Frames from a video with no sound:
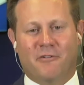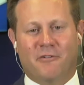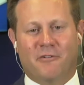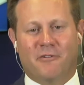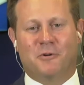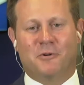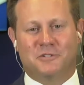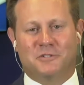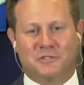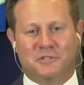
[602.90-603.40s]

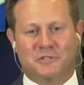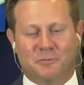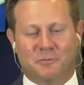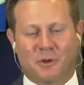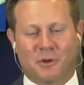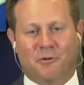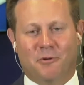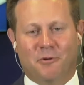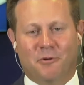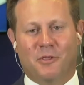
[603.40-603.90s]
wants us to be
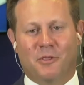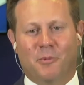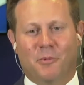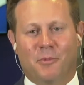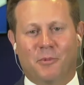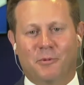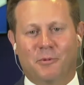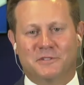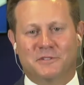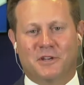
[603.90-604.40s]
able to run the
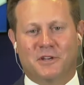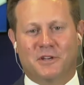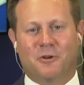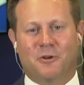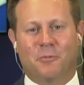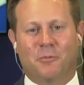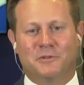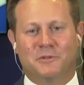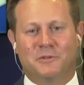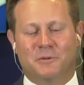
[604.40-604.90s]
ball because that
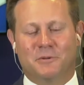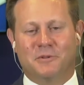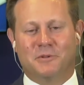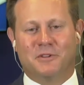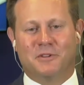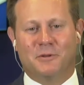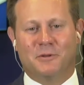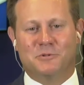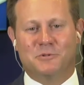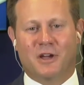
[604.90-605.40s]
opens up the
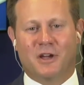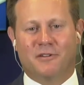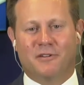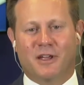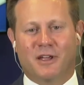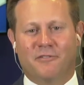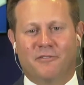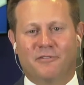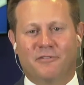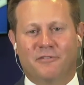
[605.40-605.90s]
deep shot
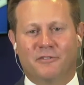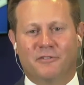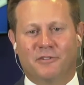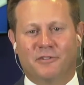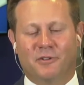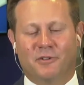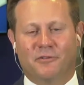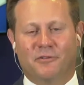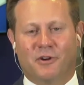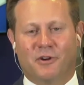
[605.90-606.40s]
down the
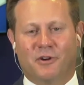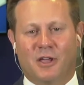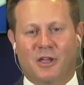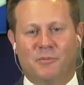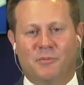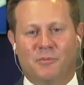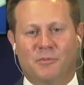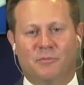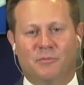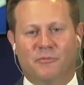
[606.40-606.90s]
field for
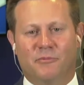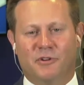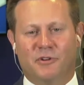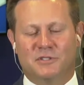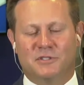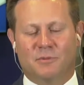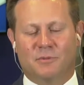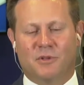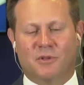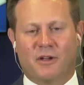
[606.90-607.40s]
him and it
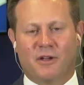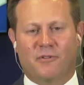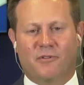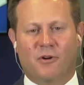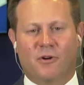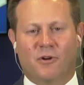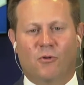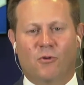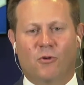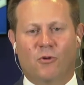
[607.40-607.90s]
frees up time
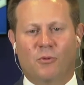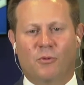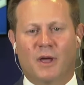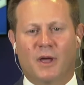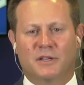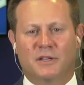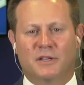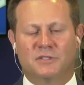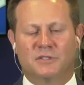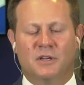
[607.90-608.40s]
for our
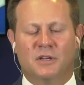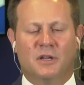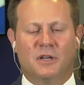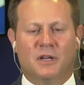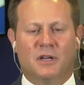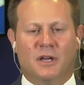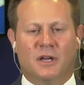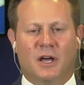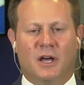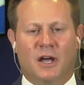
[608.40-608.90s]
quarterbacks.
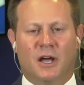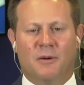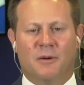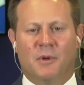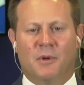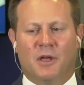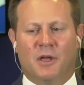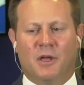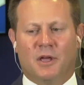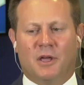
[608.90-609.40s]

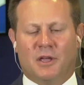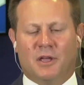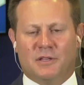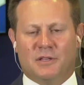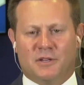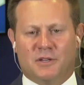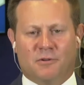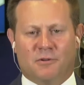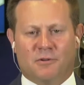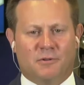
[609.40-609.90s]

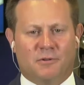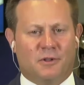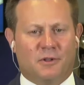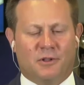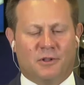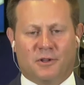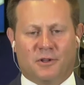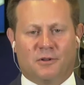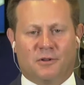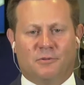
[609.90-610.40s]
So,
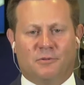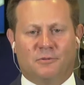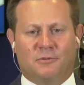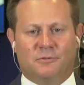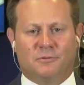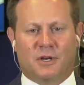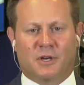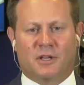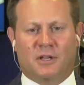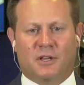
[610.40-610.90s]
you look,
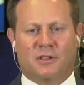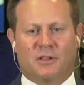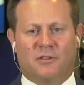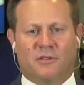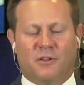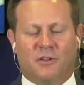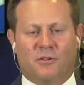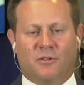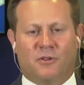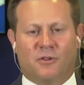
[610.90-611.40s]
we're going to
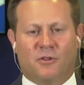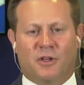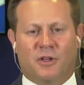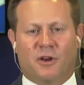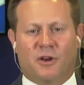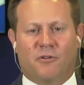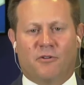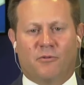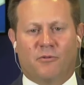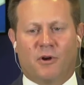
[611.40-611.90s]
continue to look at
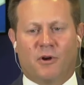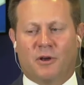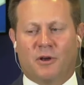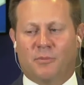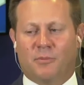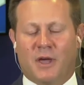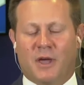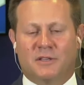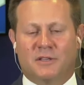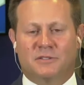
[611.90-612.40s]
our
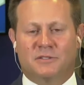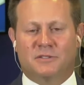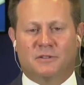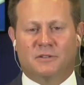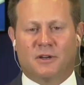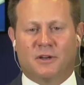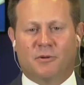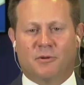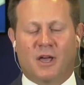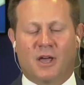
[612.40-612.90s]
running backs.
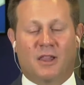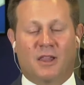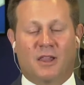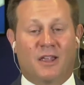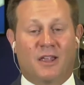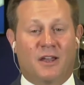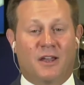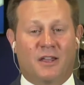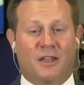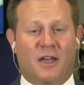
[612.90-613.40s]
We got a
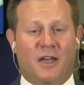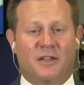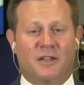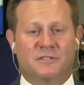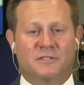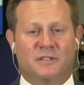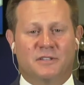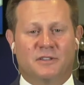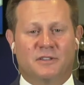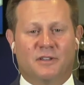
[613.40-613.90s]
lot of
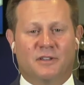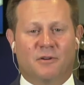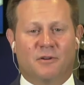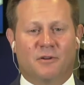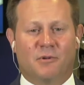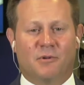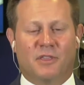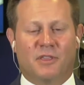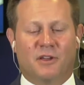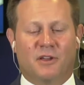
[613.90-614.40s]
guys that
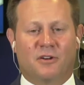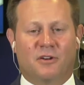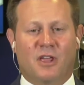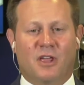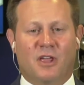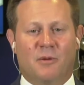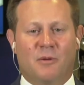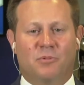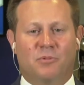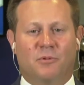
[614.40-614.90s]
we think are
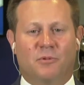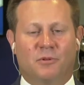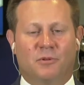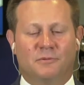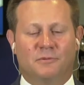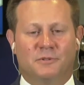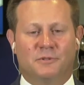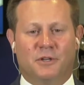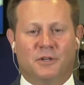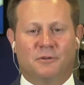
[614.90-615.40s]
capable.
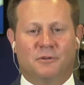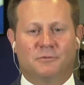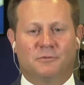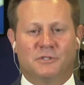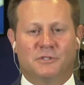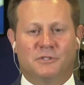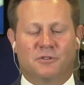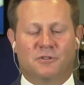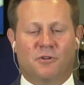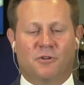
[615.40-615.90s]
You know,
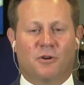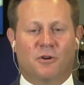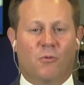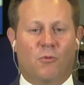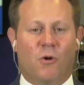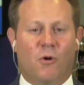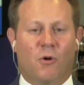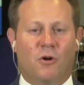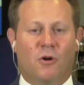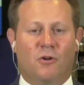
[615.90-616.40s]
we started a
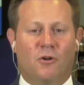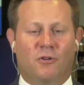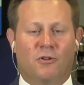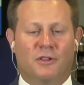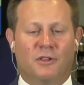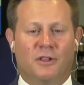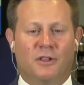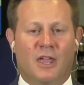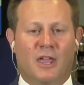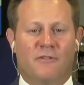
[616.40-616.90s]
walk-on
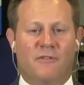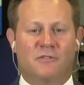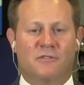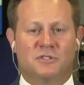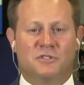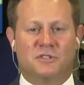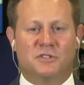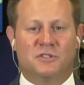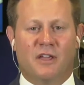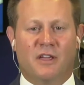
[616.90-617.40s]
in the game
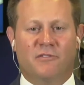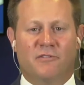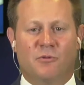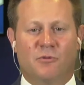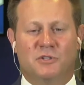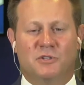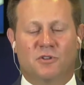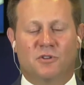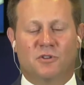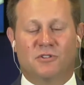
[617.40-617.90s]
versus Navy.
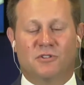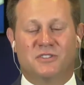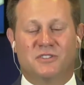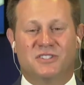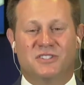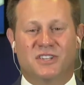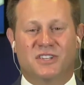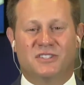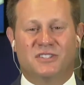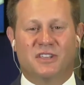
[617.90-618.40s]
We started
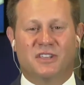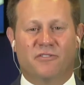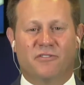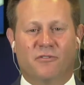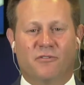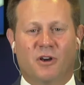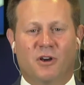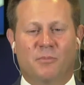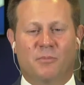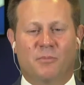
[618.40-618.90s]
six
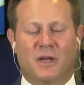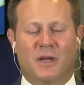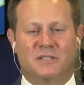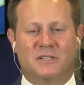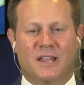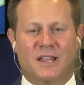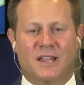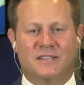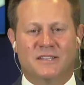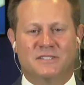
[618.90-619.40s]
different running
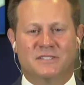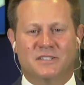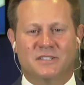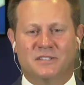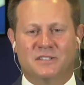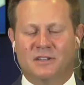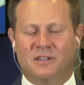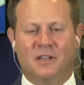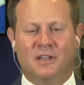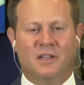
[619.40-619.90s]
backs last
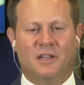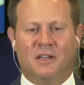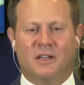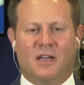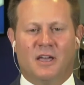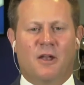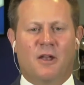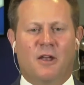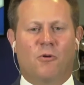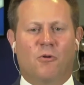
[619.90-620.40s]
season.
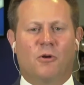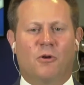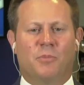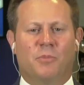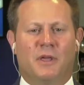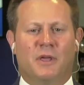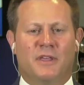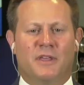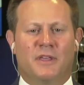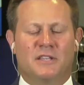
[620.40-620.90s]
I don't want to
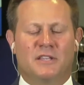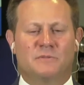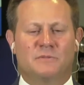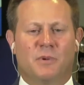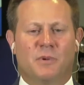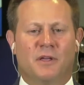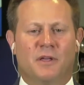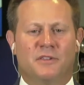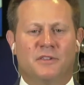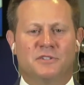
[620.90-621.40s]
be in that
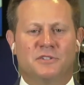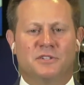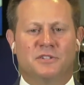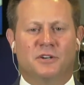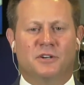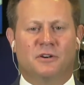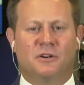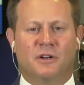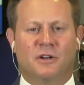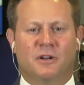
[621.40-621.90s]
spot this
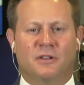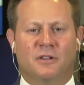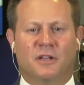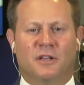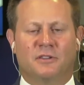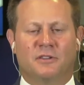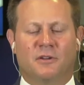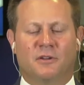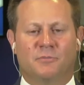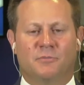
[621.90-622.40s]
year. I'd
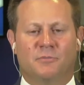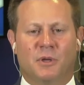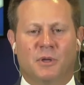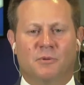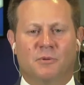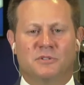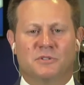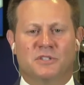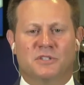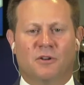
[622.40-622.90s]
like to be
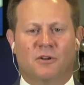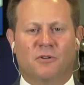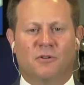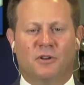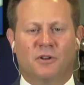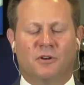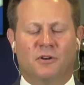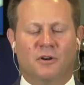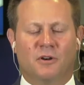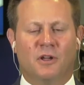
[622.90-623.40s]
able to set
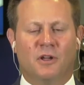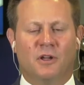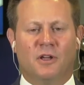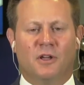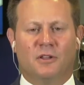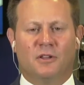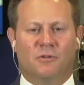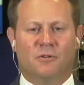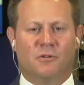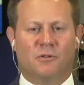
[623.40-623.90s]
on or
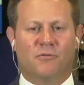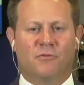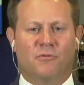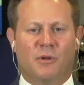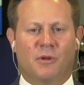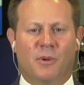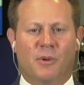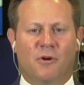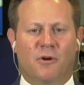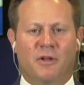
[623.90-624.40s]
two or
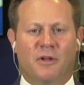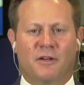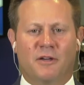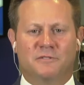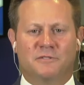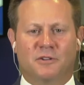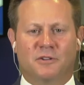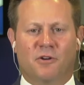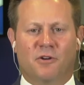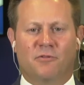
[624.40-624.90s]
three bell
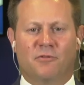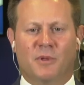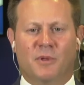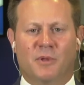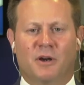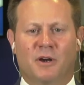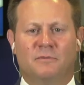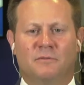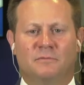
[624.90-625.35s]
cows and go from there.